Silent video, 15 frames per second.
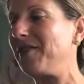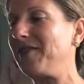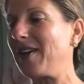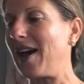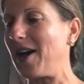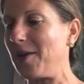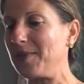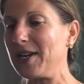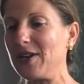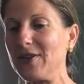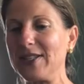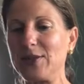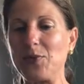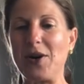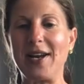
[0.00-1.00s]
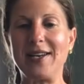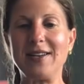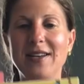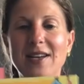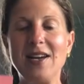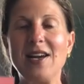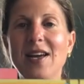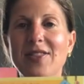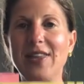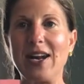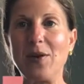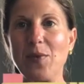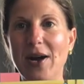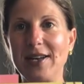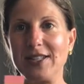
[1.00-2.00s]
of, here's one
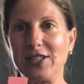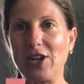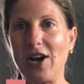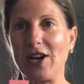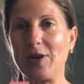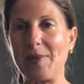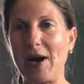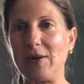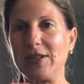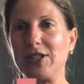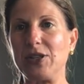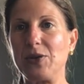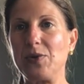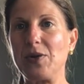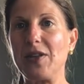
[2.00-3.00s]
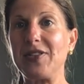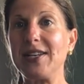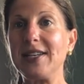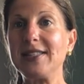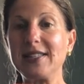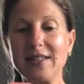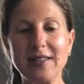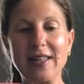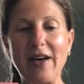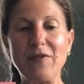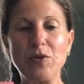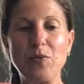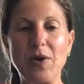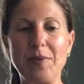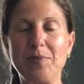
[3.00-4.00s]
that I wanted to talk about too. These
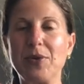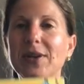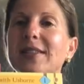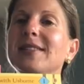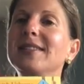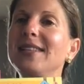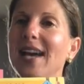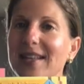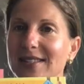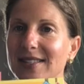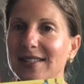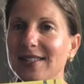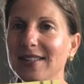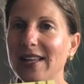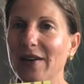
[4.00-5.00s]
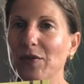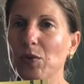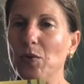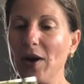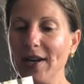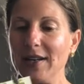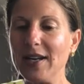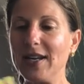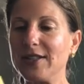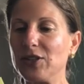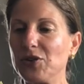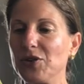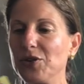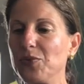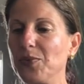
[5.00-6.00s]
level 1 books. Yes, it's a level 1. It's
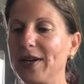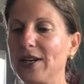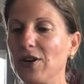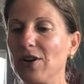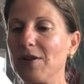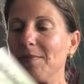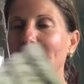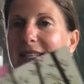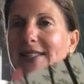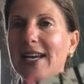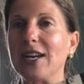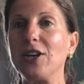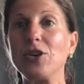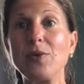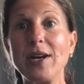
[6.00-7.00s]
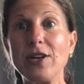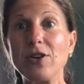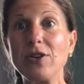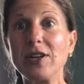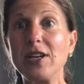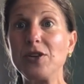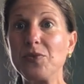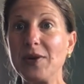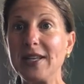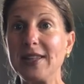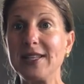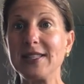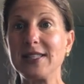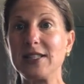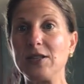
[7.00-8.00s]
a good reader. My 2nd grader can read
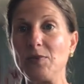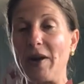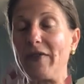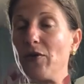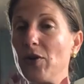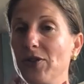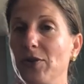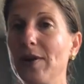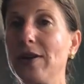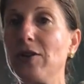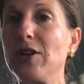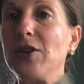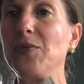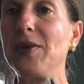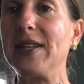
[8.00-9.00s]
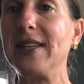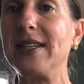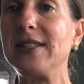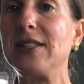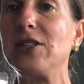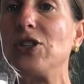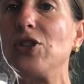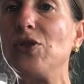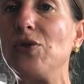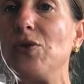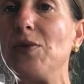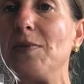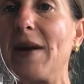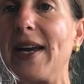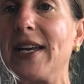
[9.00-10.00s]
this. Or my 4th grader can read this
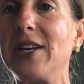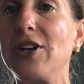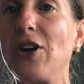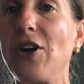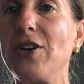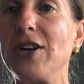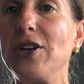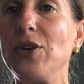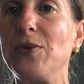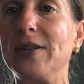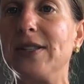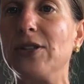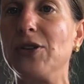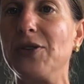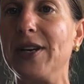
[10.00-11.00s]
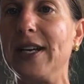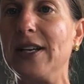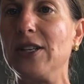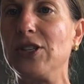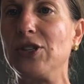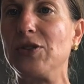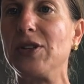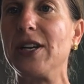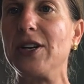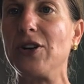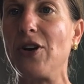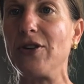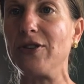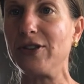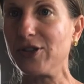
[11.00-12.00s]
to my kindergarten who is learning
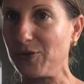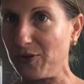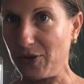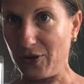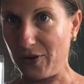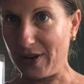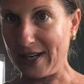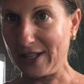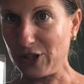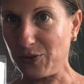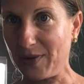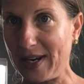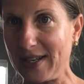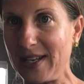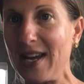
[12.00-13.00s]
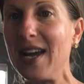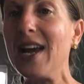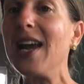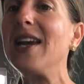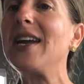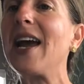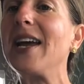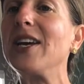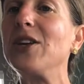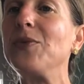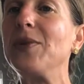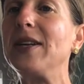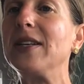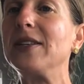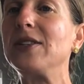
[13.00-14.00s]
to read. And I
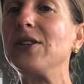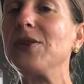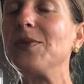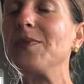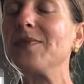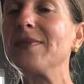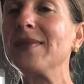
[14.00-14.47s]
can read it too.